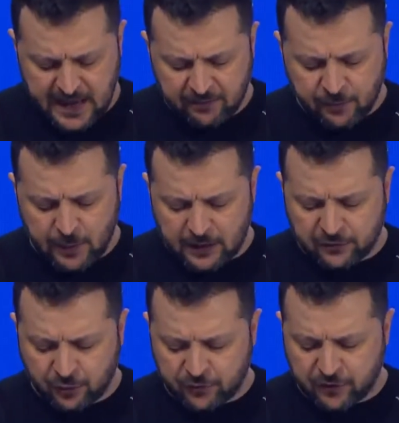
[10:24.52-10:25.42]

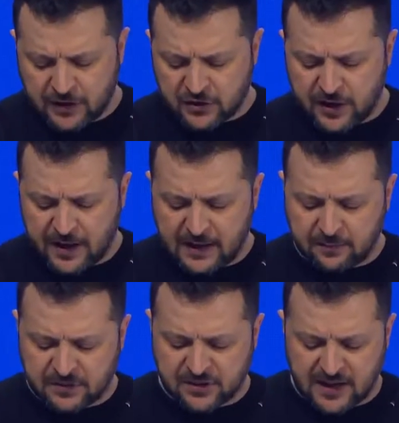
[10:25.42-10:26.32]
Everyone thought Russia
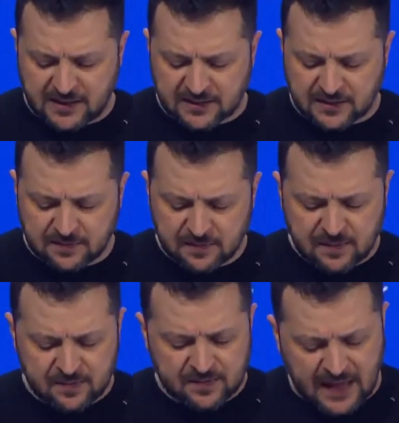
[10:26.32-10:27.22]
had missiles
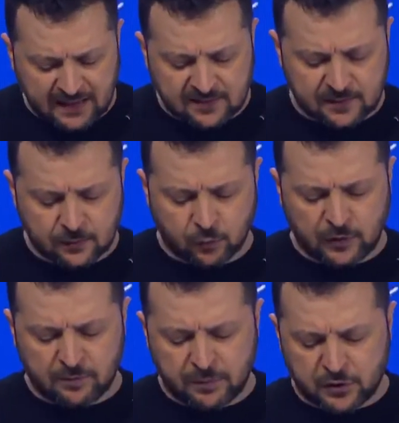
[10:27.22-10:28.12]
that
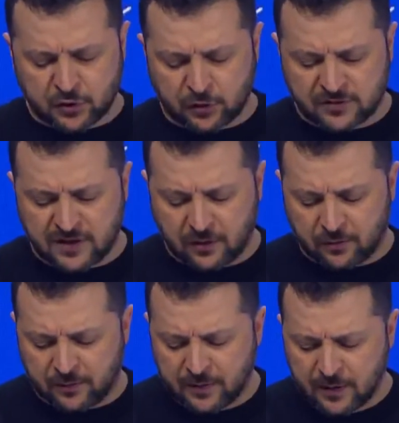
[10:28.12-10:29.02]
couldn't be shot
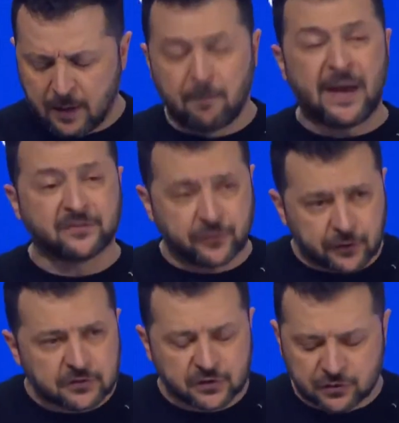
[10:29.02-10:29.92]
down.
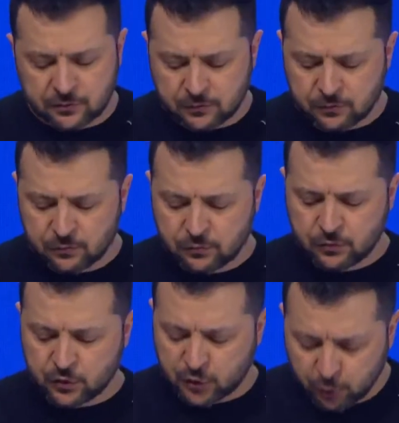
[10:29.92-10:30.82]
Patriots
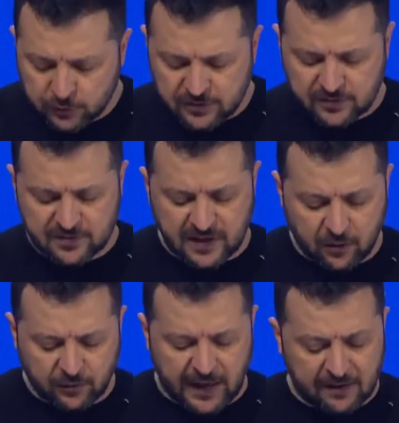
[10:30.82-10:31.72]
shoot
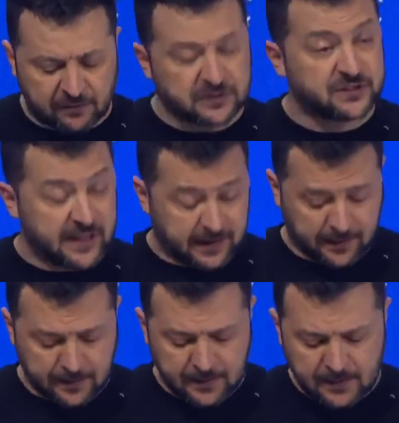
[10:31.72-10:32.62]
down
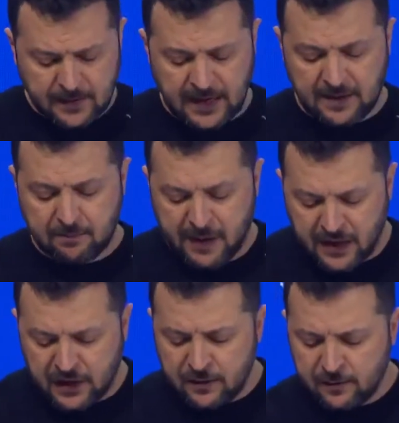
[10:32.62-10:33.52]
everything. And
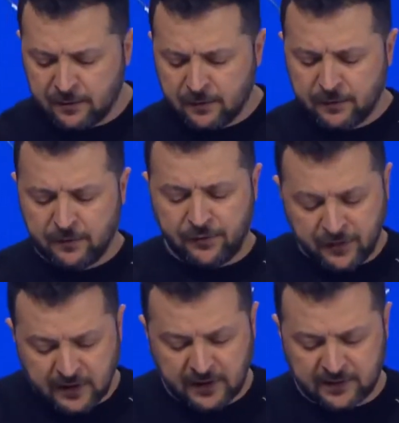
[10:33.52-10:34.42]
many
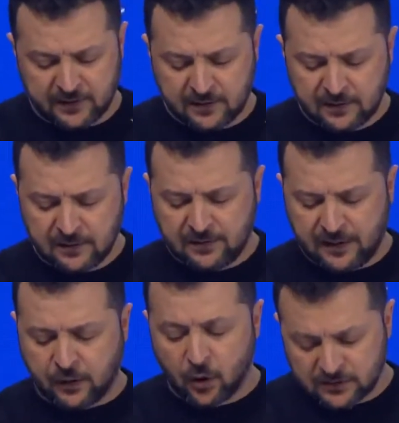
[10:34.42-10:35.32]
feared
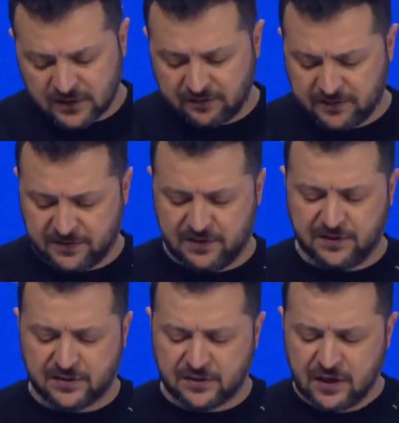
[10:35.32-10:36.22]
the
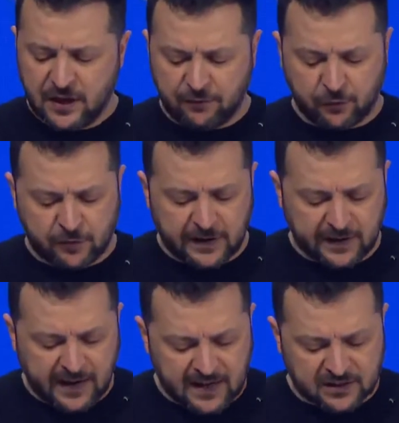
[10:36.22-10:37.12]
consequences if
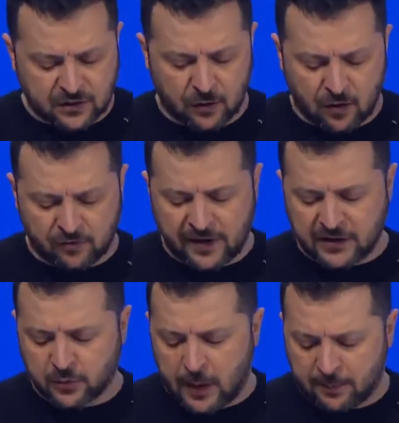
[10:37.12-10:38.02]
Ukraine gets
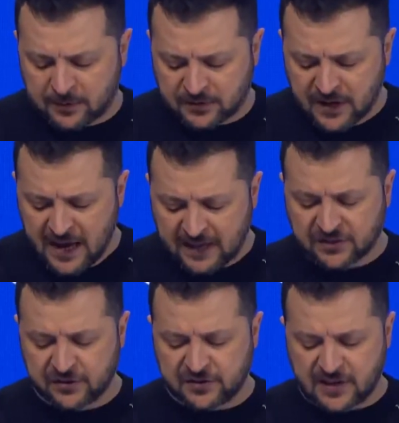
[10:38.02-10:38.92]
long-range weapons.
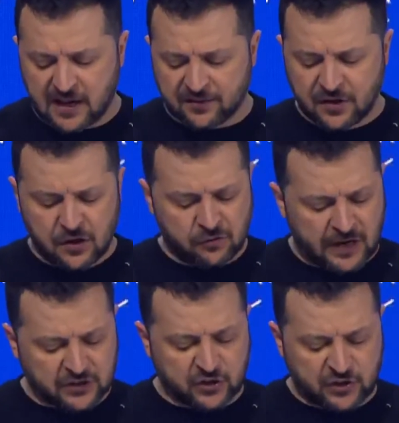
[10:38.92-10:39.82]
As a result,
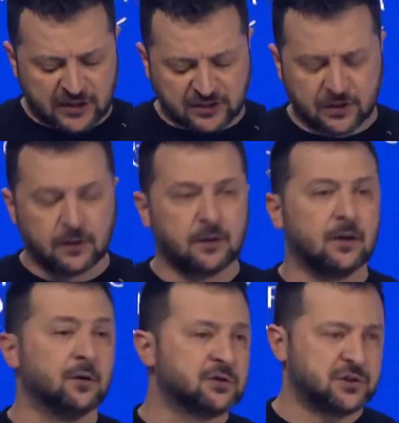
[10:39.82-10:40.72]
Russia just
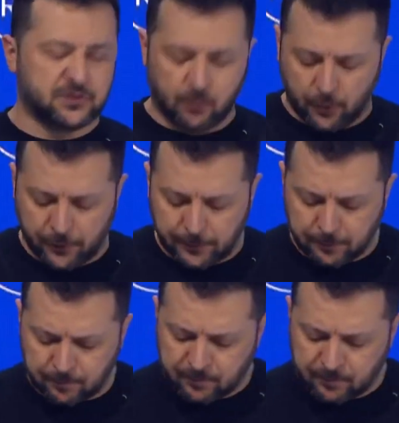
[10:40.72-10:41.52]
loses more.